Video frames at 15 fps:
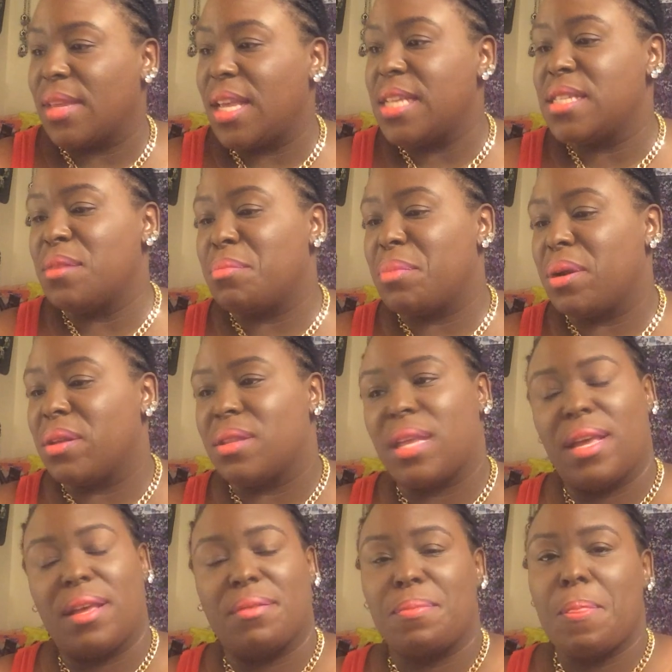It's her
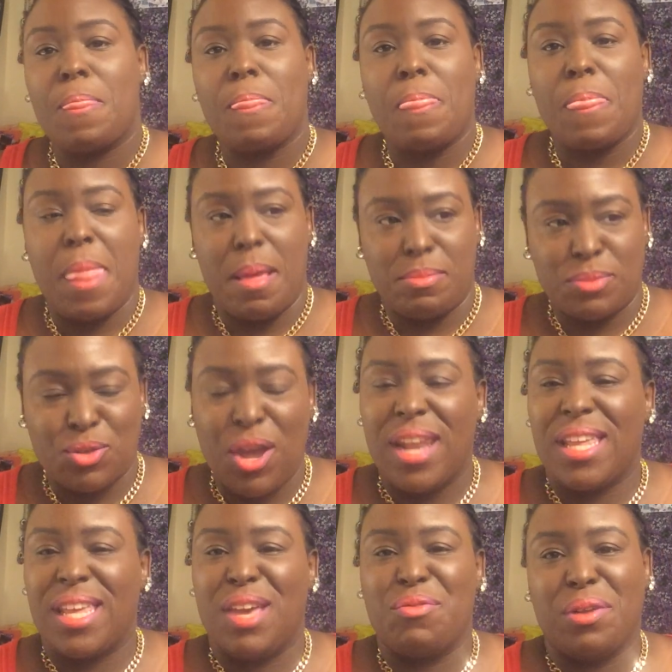birthday. I'm
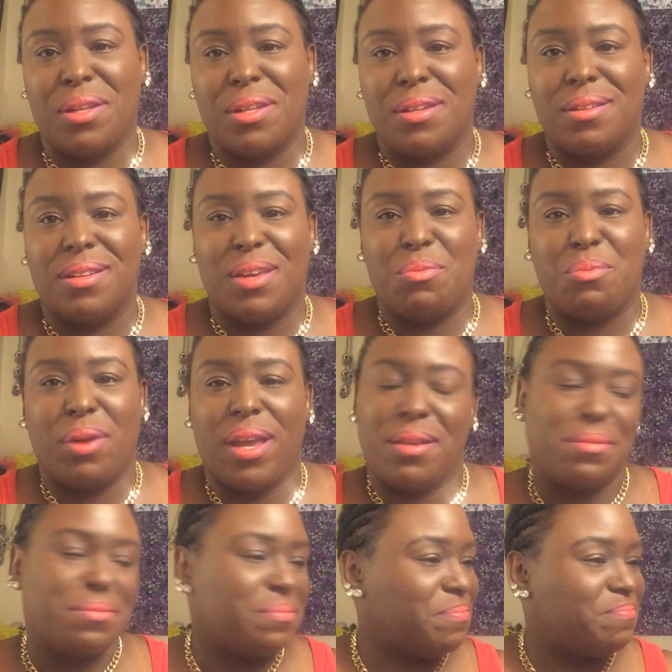trying to give her a little
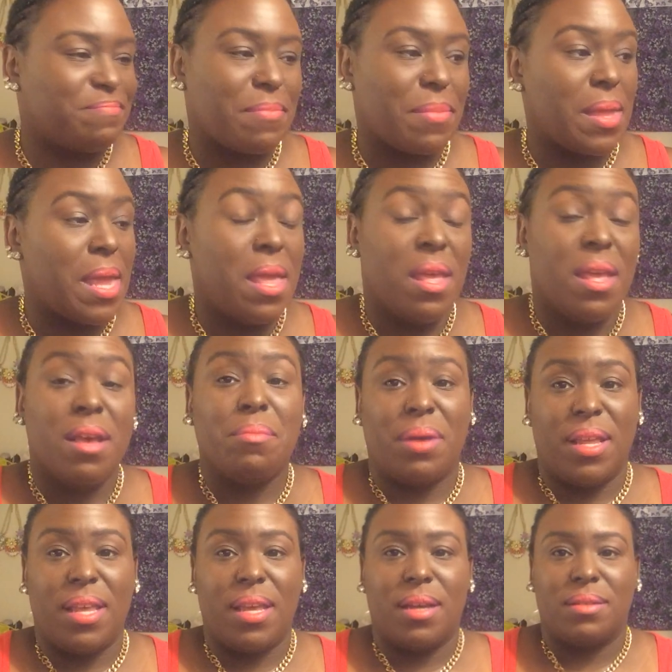leeway.
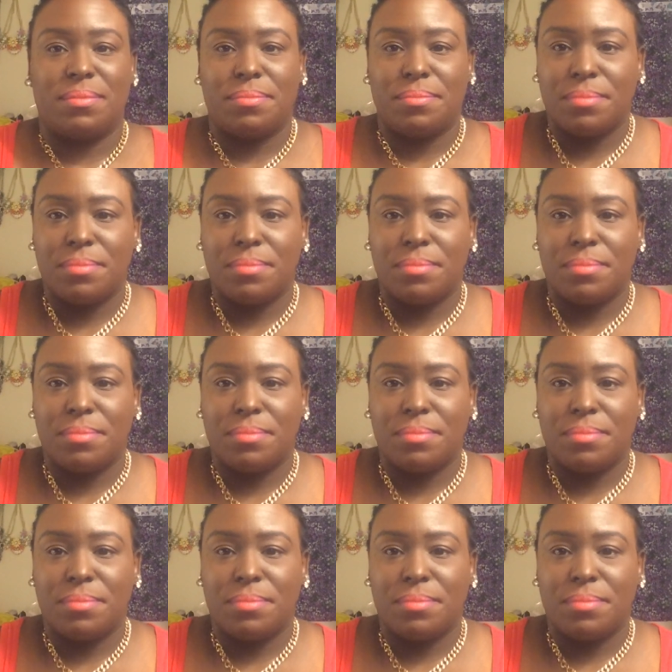But yeah.